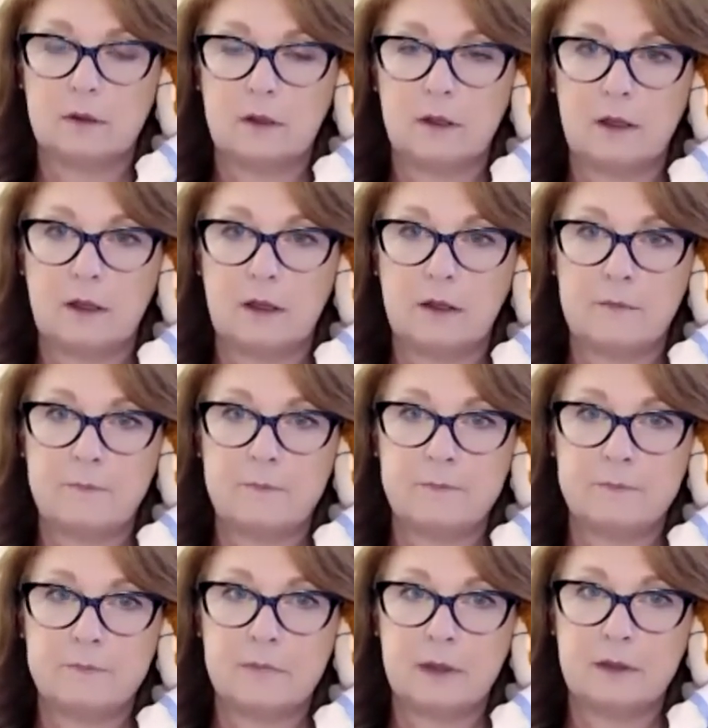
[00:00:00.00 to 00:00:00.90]

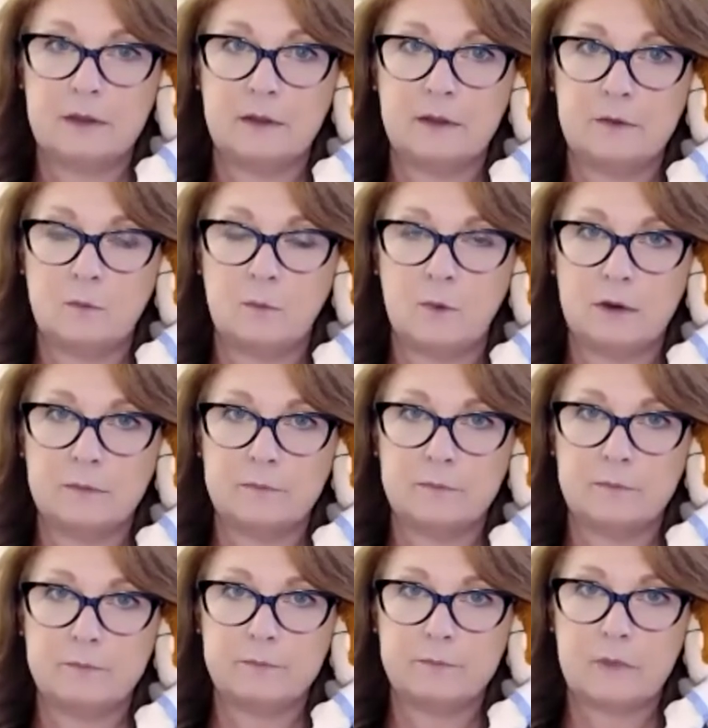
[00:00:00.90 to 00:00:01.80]
another one,
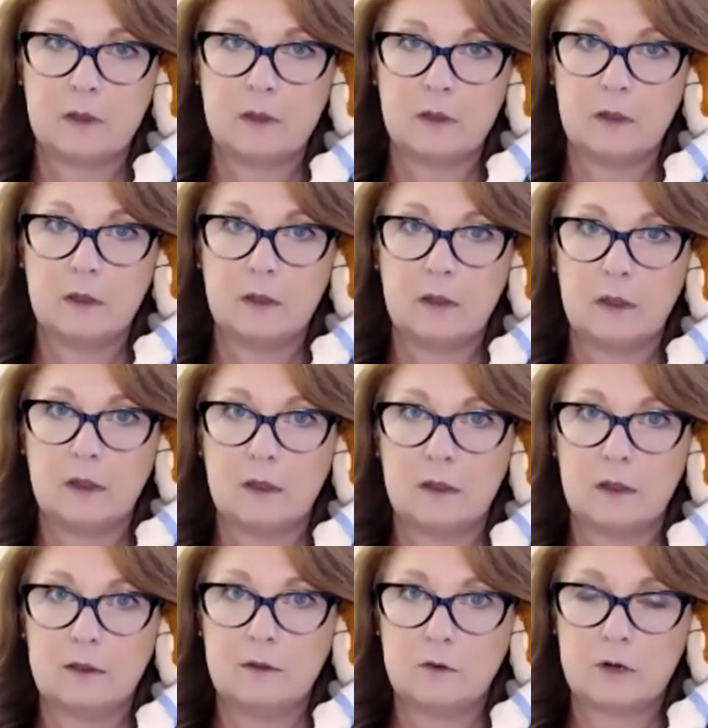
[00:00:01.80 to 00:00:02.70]

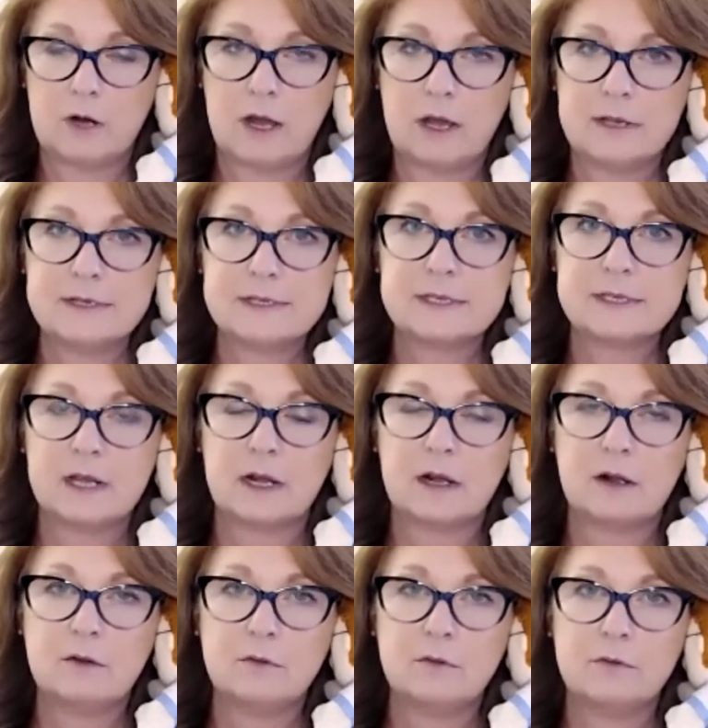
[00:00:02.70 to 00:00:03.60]
your higher
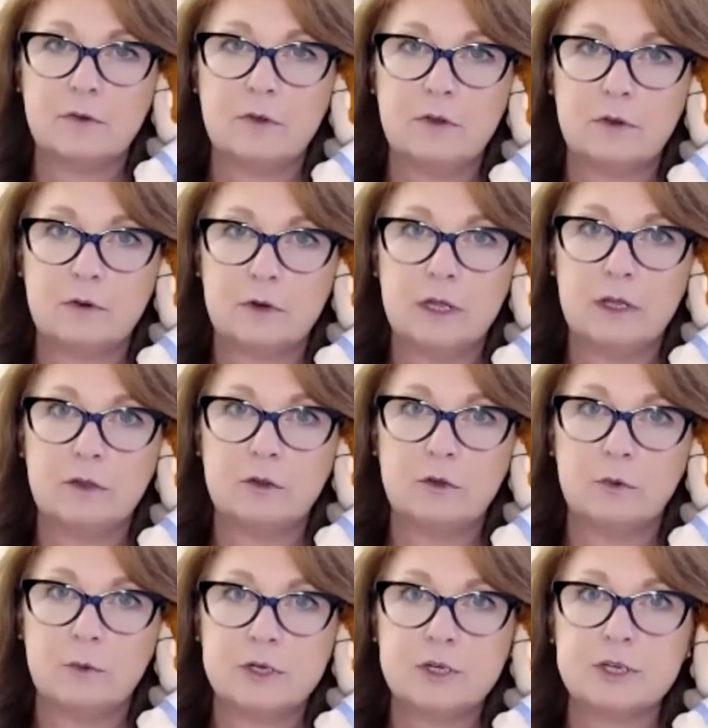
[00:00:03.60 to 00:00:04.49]
self, your
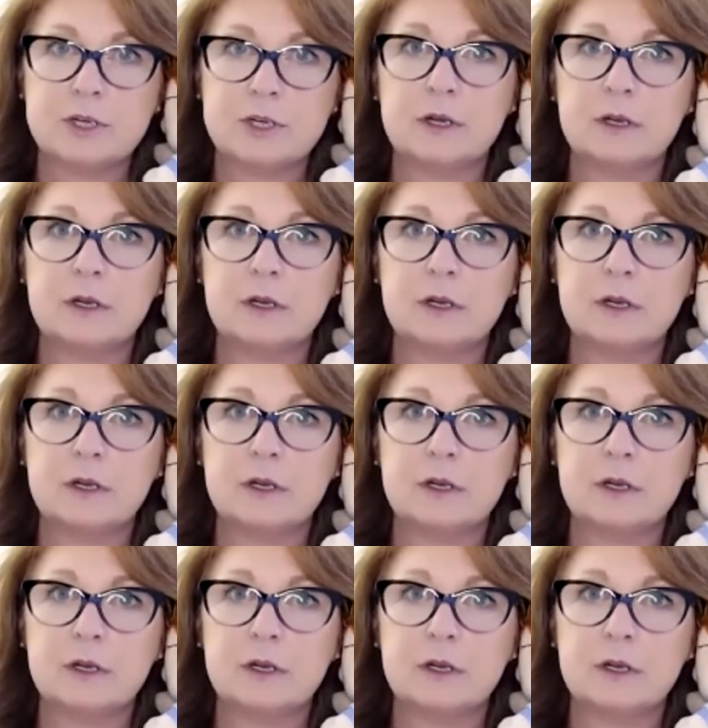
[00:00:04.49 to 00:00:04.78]
intuition,